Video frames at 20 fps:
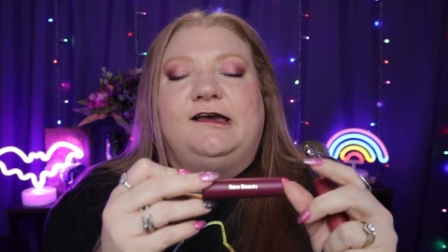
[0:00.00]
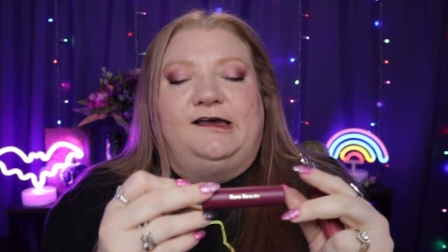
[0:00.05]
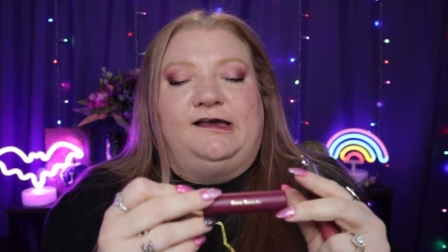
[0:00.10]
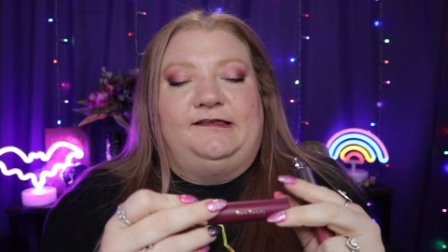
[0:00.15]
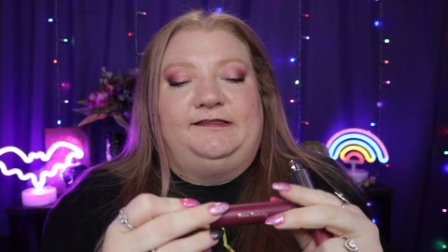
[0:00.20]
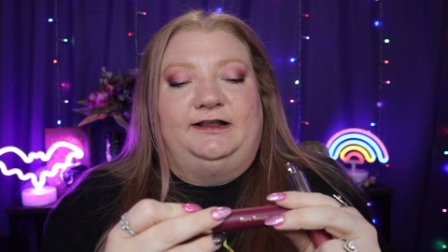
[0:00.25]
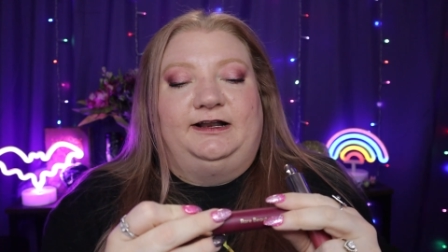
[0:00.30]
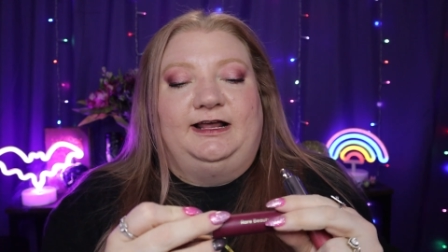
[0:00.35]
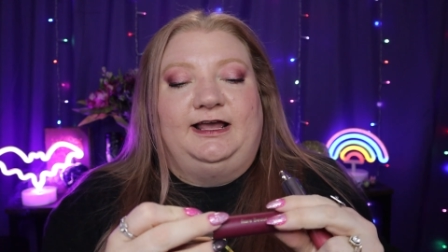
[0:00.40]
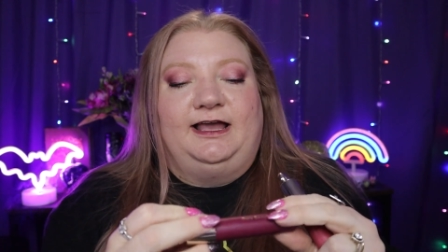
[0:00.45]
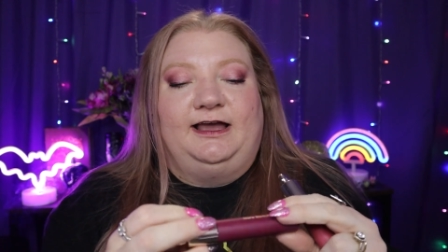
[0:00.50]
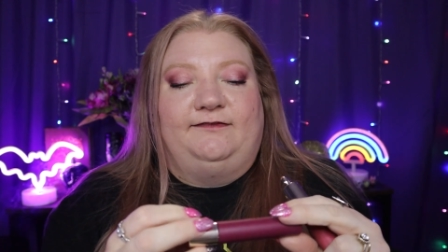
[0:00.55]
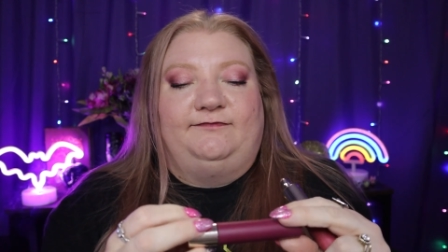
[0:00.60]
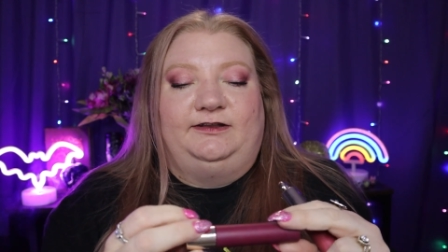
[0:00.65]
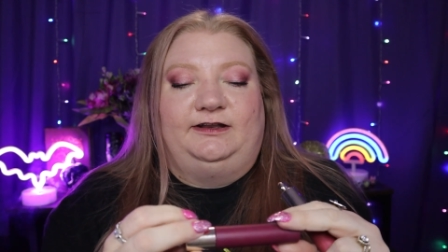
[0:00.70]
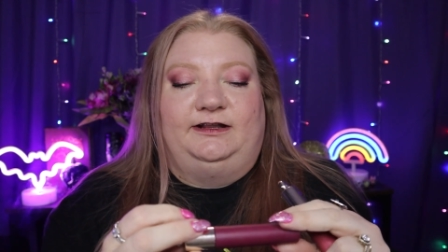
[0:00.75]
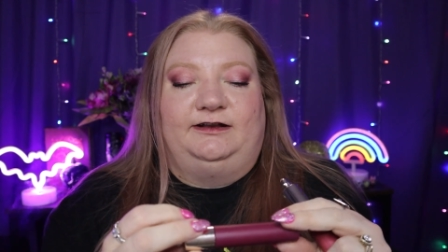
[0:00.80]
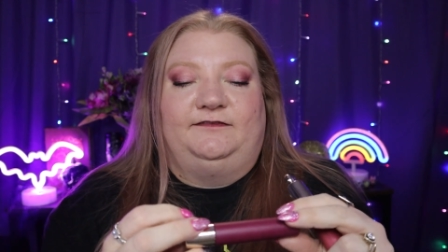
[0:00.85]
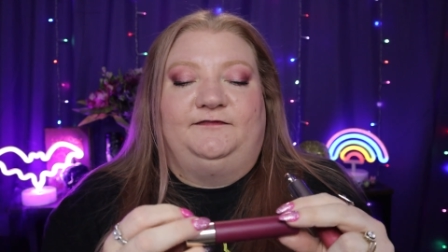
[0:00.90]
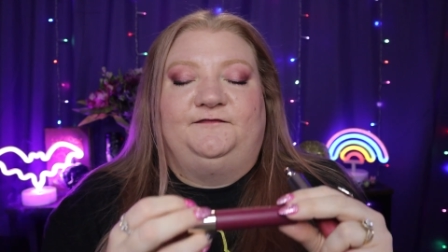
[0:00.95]
And then I have
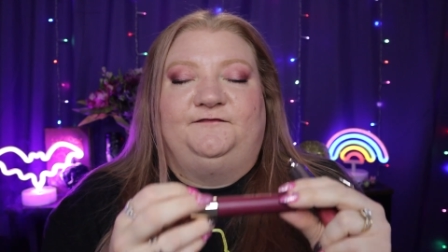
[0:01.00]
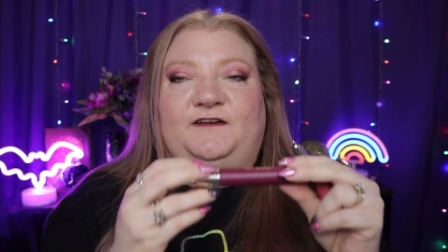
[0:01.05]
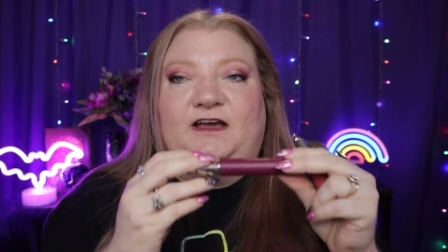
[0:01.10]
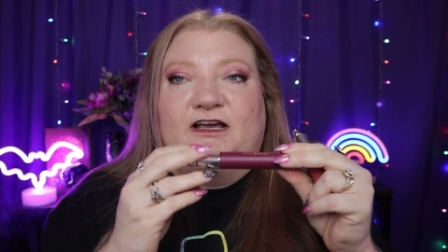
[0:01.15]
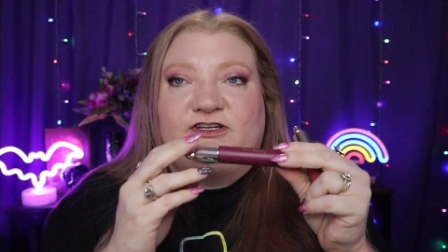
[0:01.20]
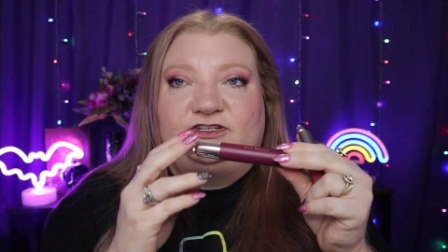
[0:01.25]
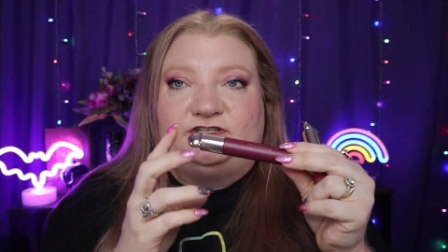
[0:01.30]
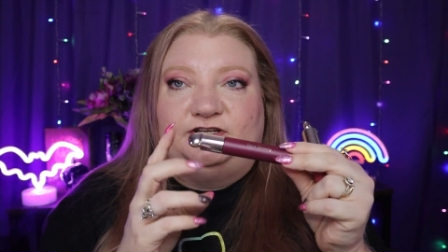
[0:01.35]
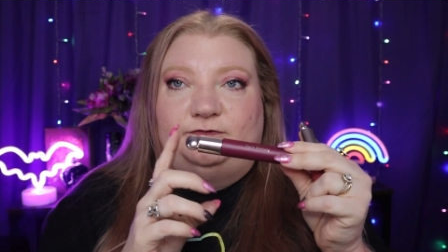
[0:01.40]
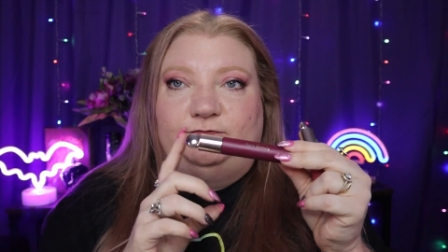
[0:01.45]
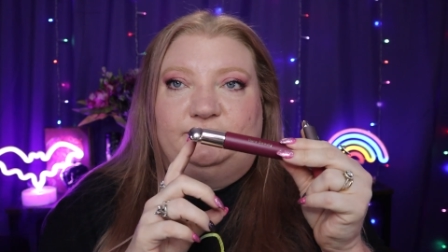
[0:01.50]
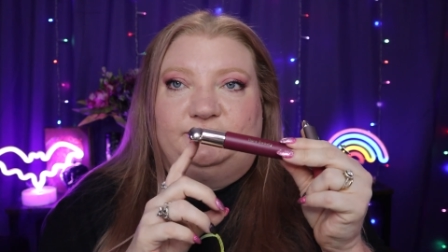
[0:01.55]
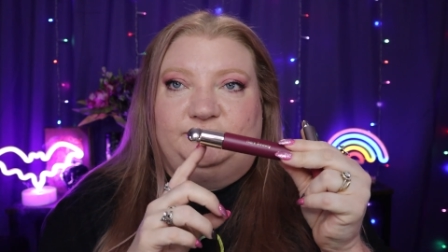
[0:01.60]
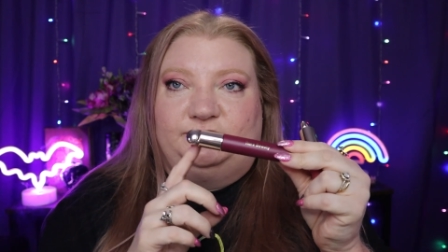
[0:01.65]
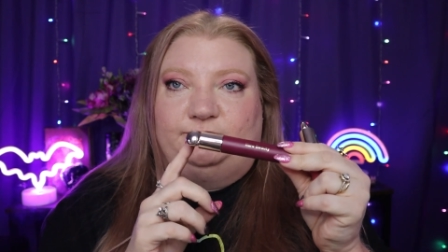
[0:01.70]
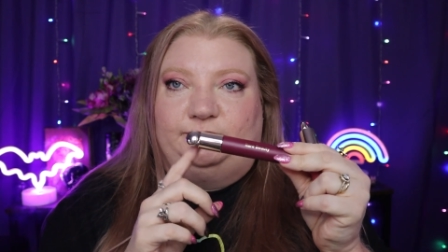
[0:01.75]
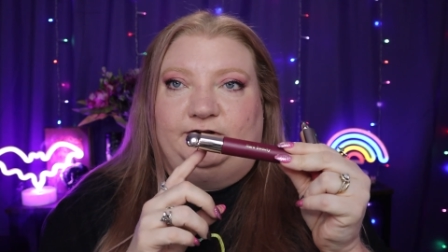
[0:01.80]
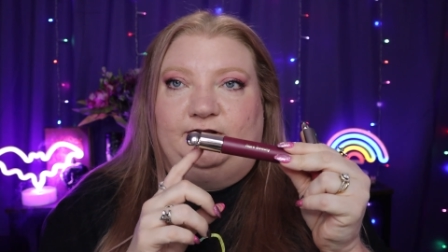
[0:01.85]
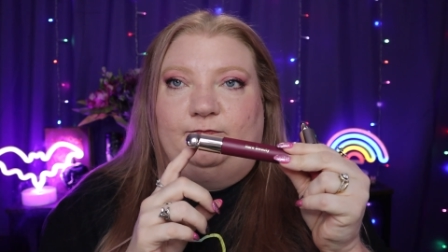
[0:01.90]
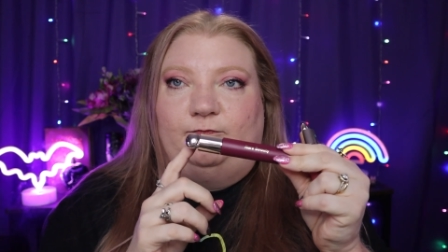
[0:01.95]
it in Affection, which
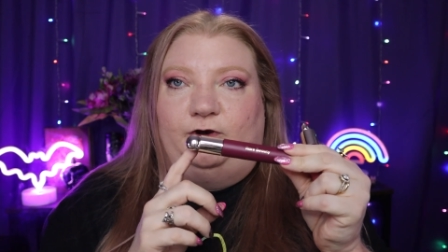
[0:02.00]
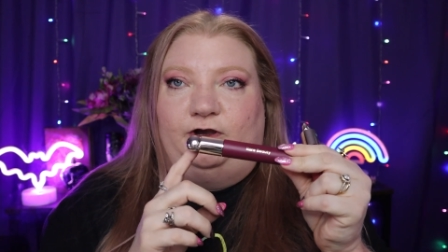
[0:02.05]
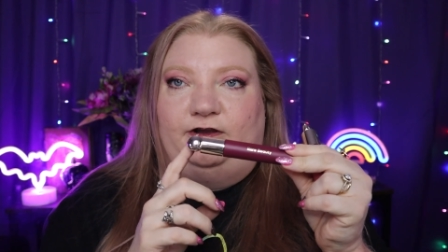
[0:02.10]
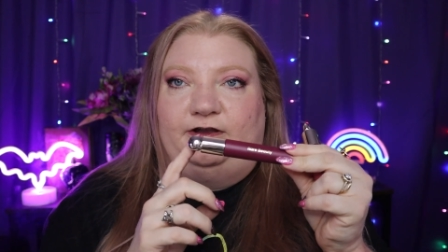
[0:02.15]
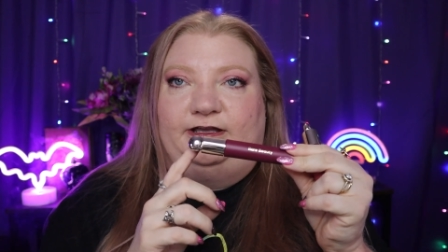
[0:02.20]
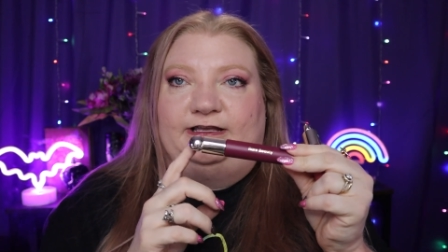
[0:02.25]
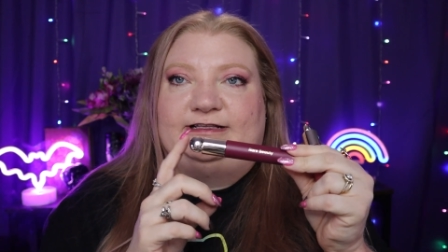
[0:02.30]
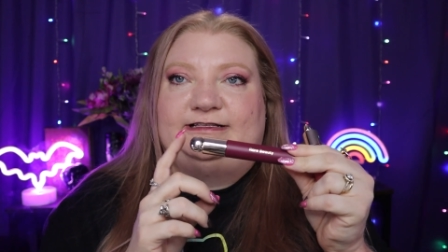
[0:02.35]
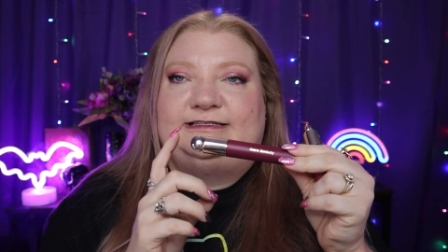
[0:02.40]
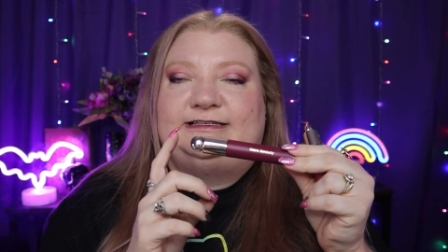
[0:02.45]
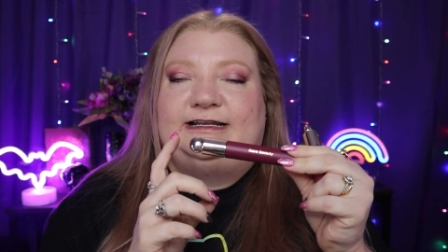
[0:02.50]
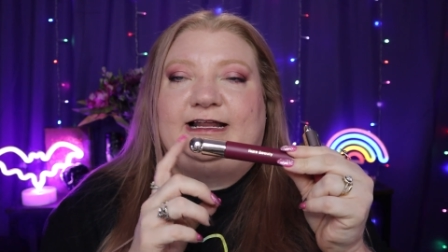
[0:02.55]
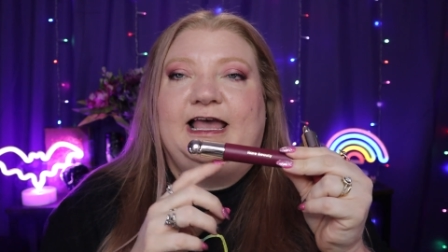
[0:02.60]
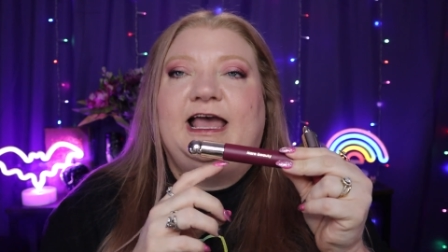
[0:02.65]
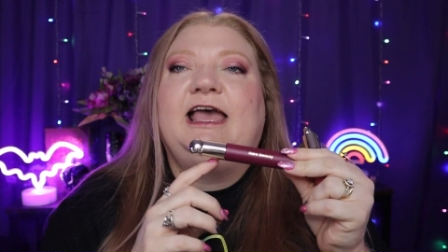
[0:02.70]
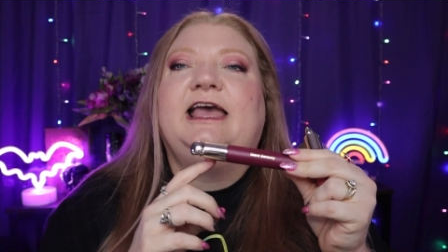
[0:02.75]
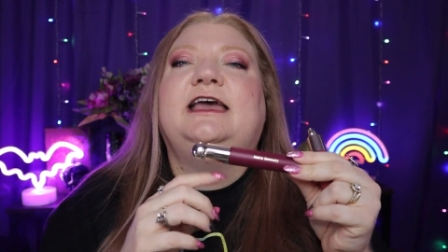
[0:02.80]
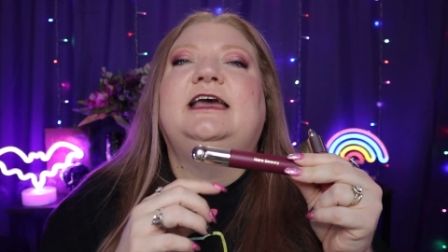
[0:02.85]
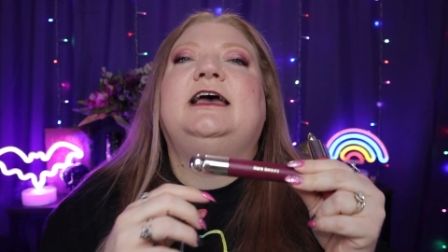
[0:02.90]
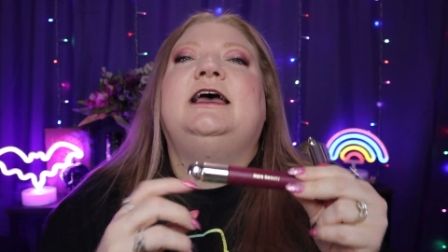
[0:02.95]
is what I'm wearing
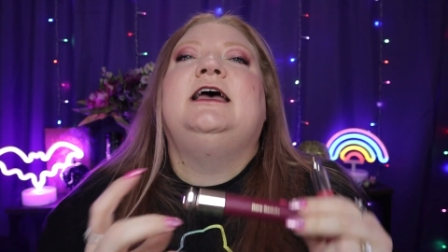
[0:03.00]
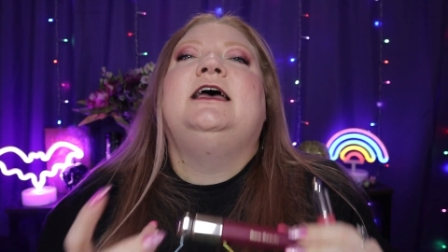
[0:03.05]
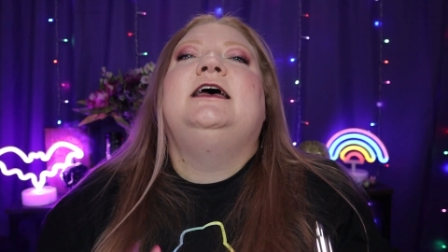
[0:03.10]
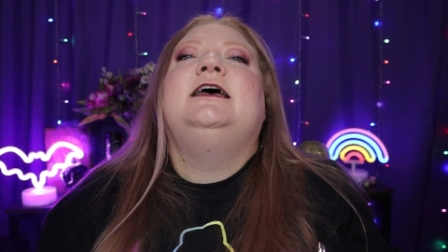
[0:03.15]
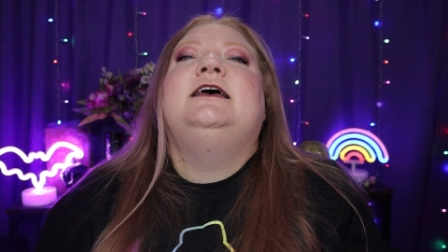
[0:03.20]
today.